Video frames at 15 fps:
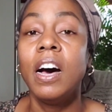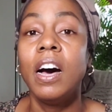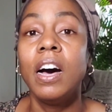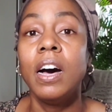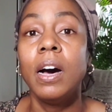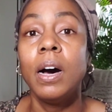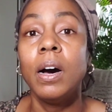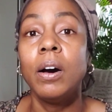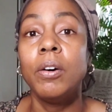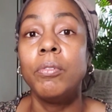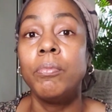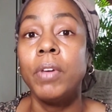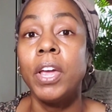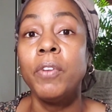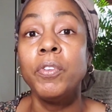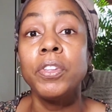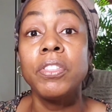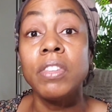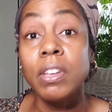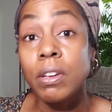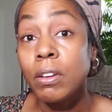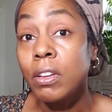Um,
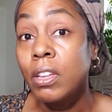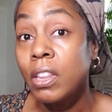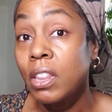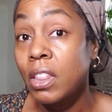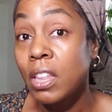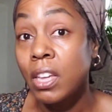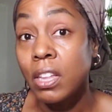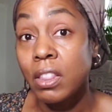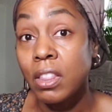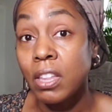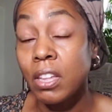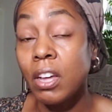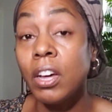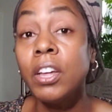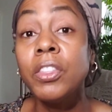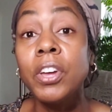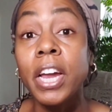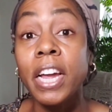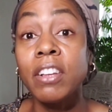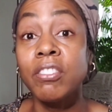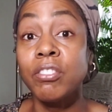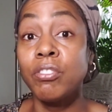everything that the other
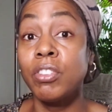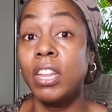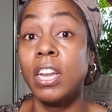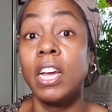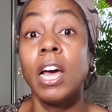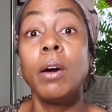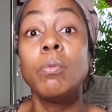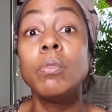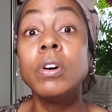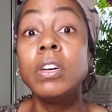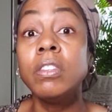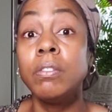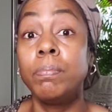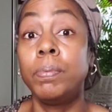answers that I got was